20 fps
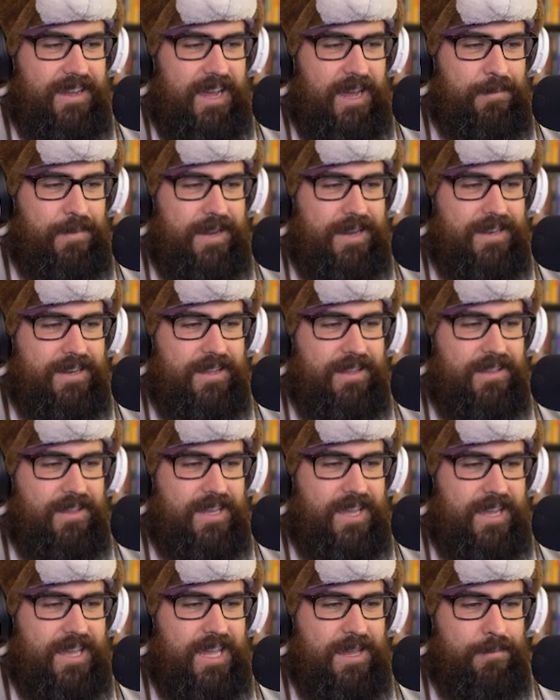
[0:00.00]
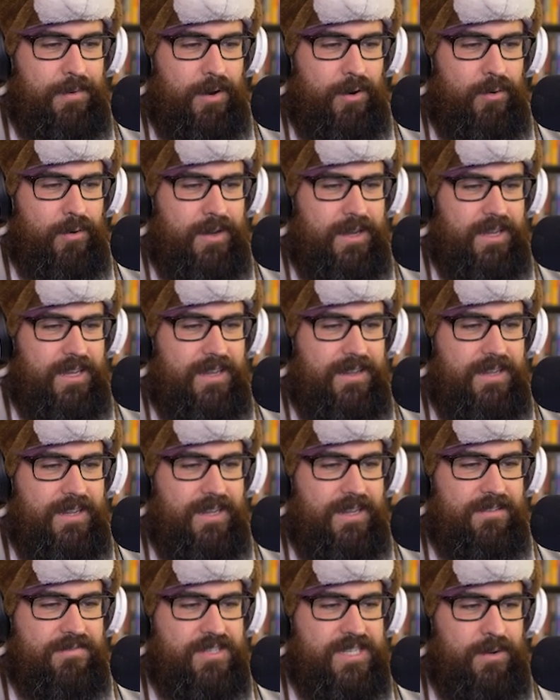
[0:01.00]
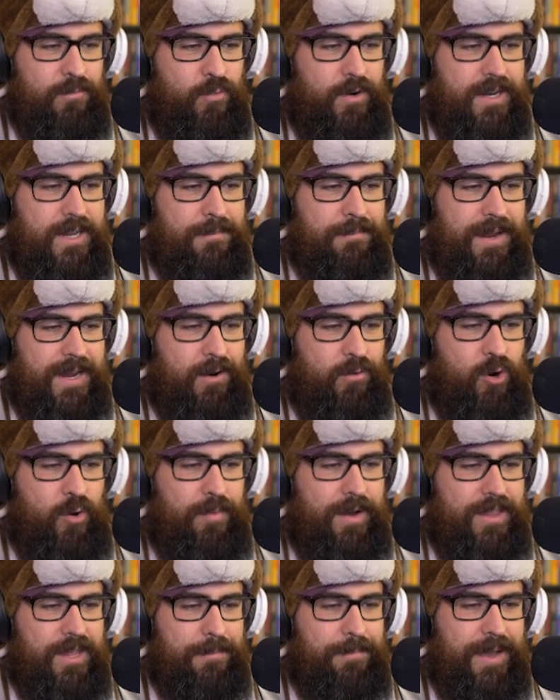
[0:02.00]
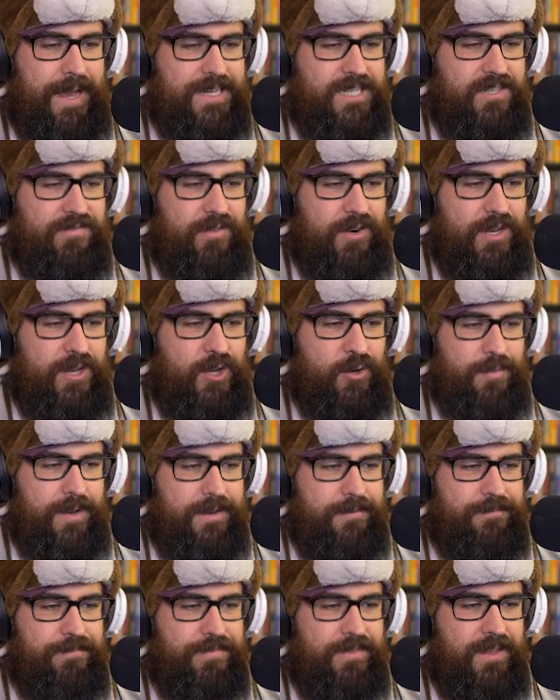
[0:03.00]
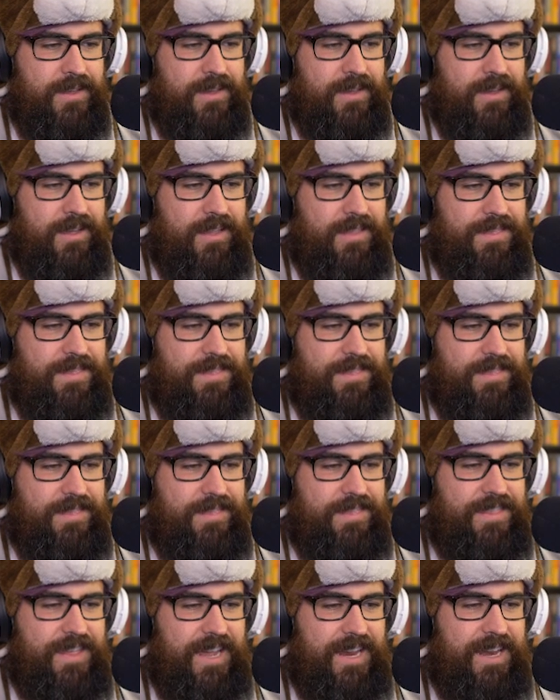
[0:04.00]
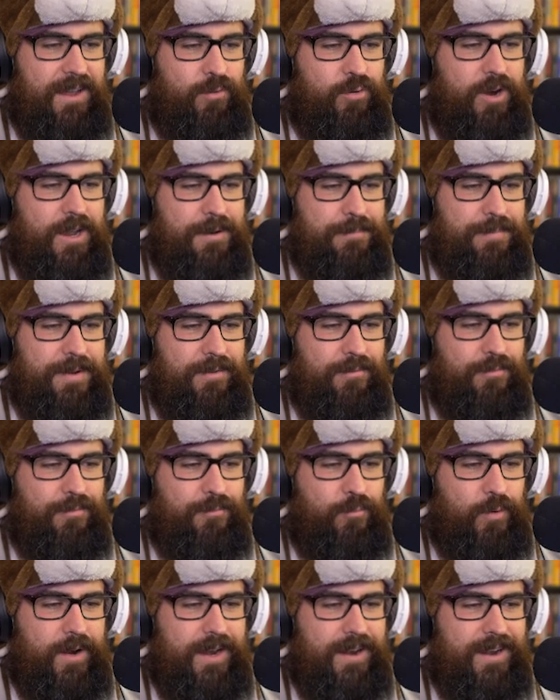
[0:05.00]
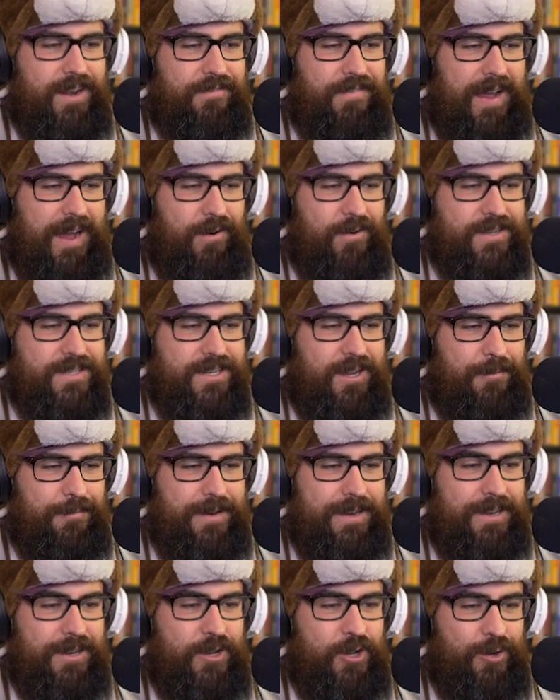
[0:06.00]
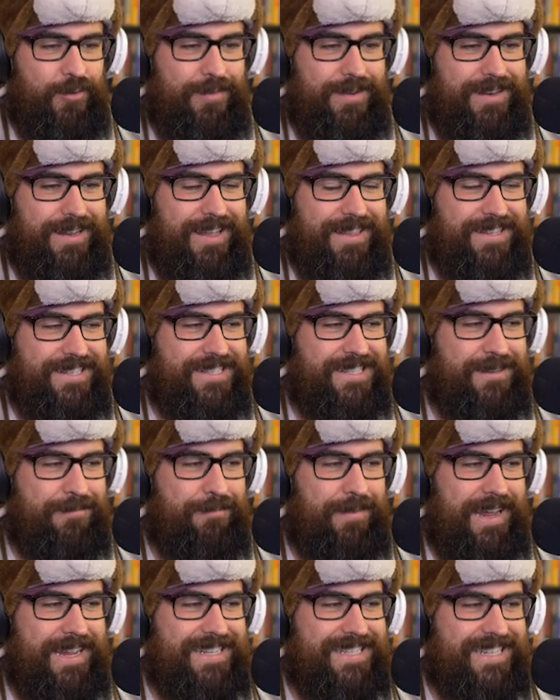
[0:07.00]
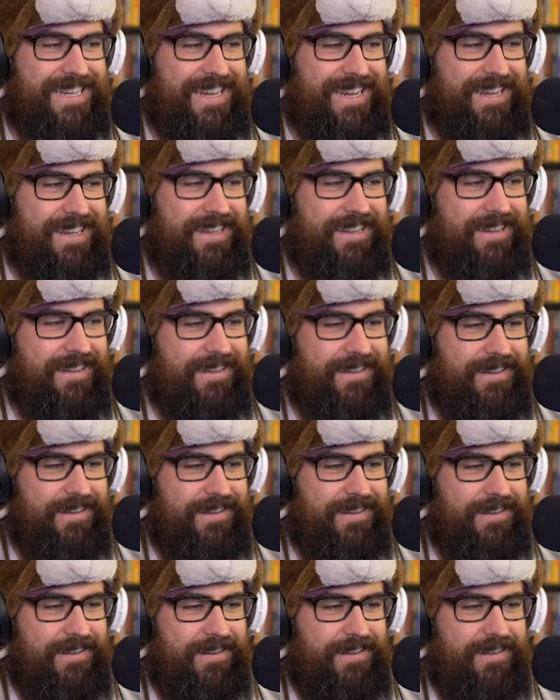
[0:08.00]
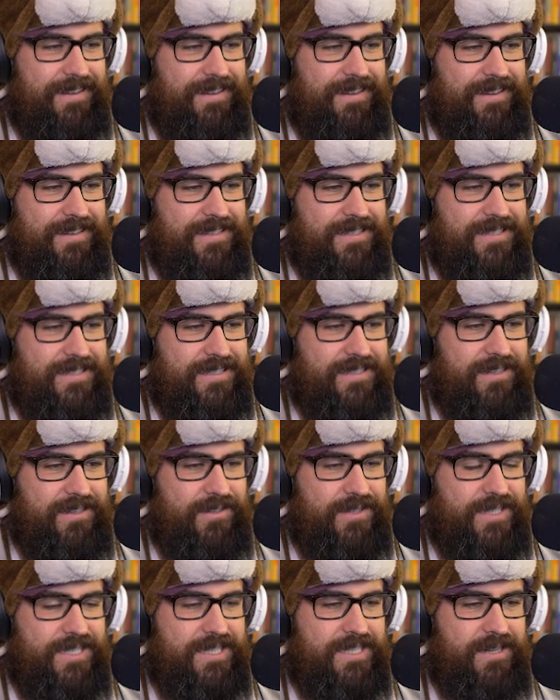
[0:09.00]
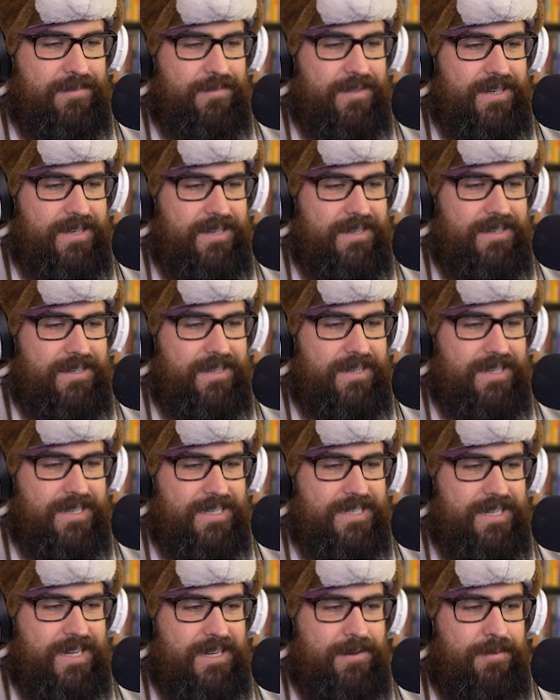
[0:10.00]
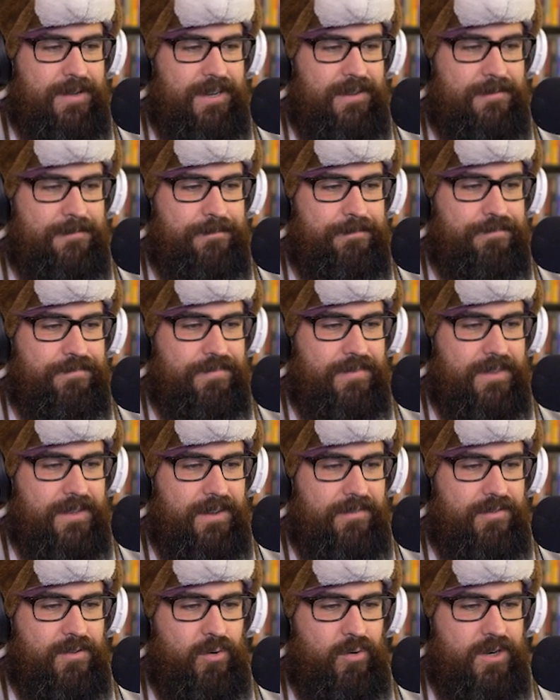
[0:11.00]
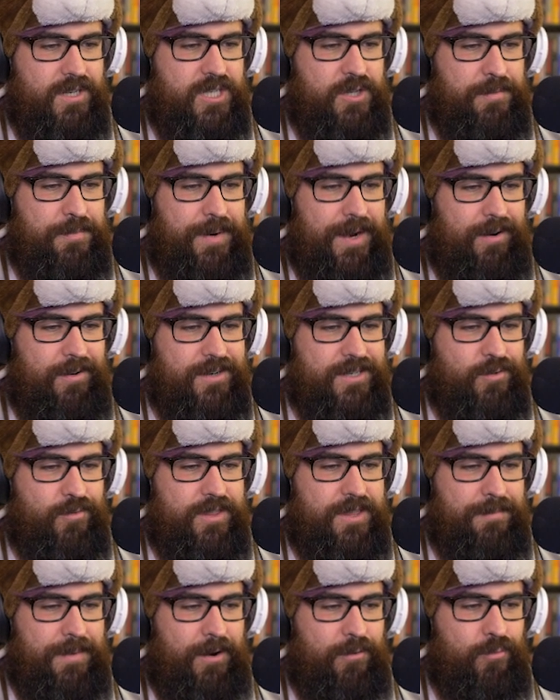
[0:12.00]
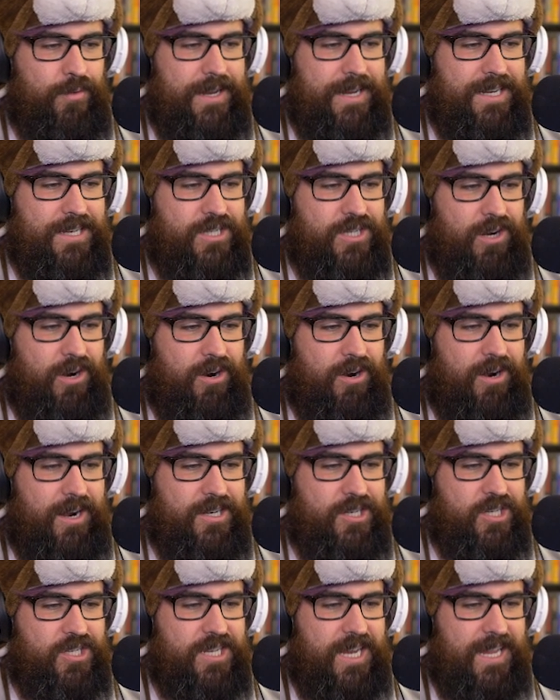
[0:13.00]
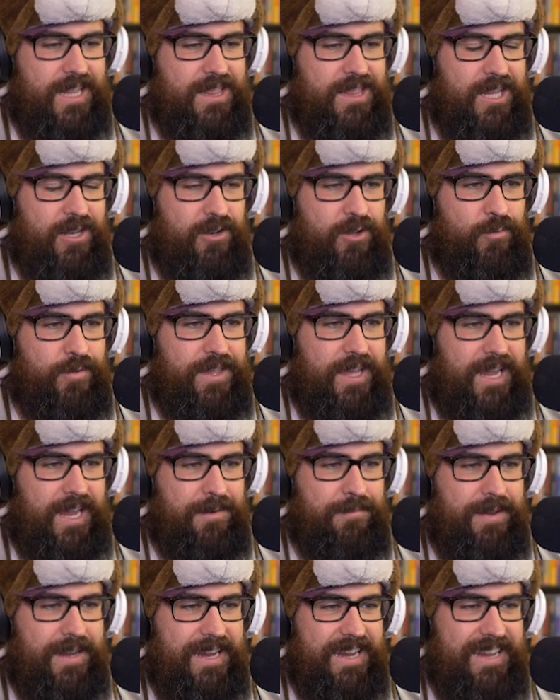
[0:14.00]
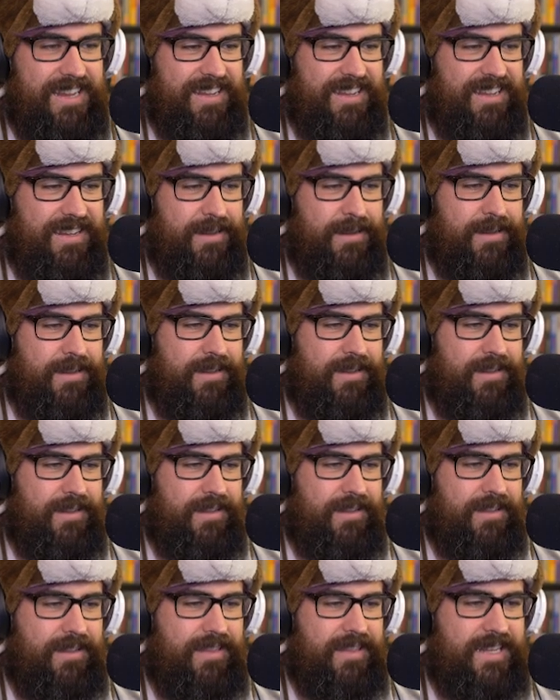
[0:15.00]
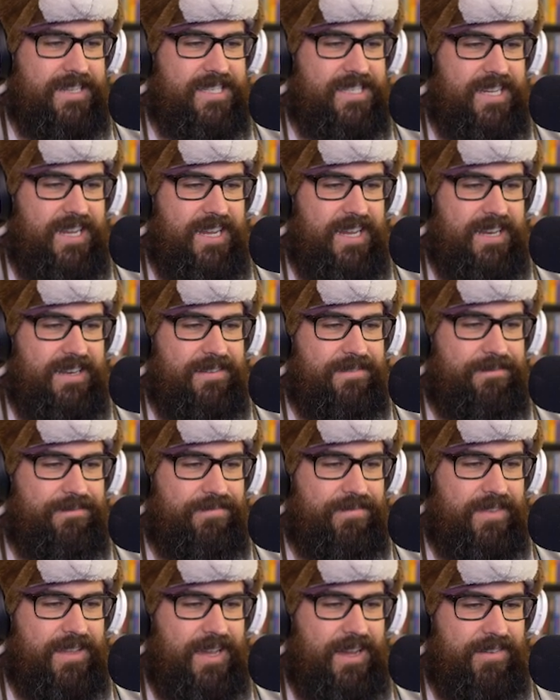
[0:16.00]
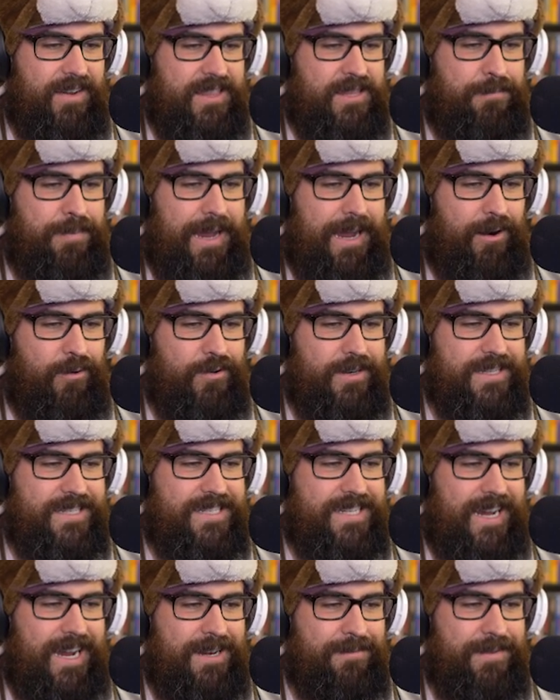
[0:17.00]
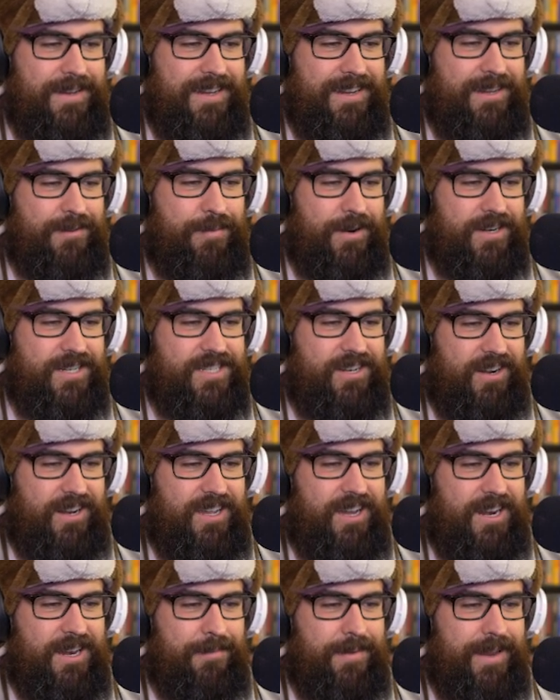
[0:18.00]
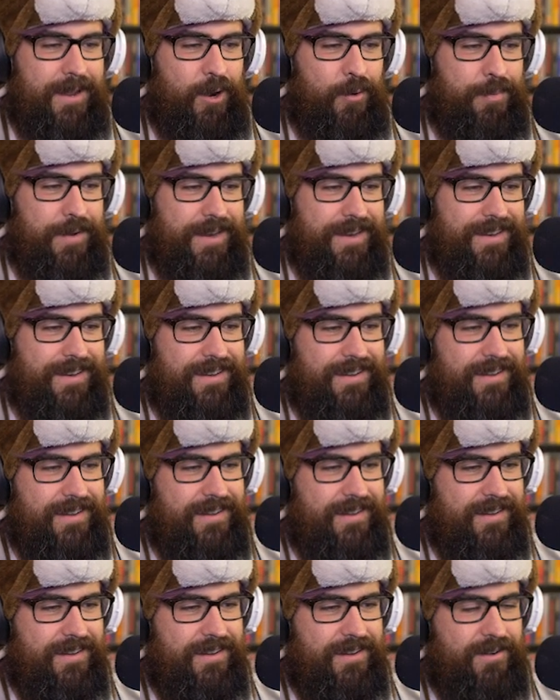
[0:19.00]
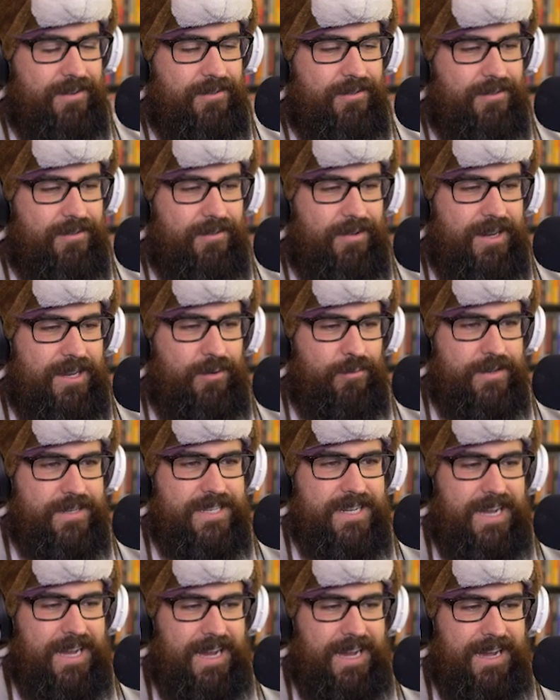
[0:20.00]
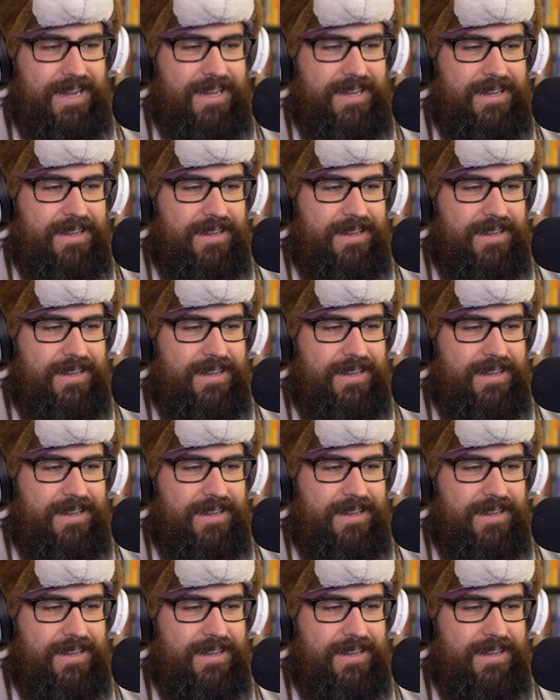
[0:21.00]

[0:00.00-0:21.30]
I mean, look at Kiibo. If someone can make a robot that passes for a human... I fucking Then it wouldn't be weird if I was augmented human. this is amazing. Huh? So this is something to get excited about. Sure. Of course, superpowers are within my reach, or I should say literally within me. That's it. I've got the power inside me. You better start cutting me open. Wait. Well, you would die.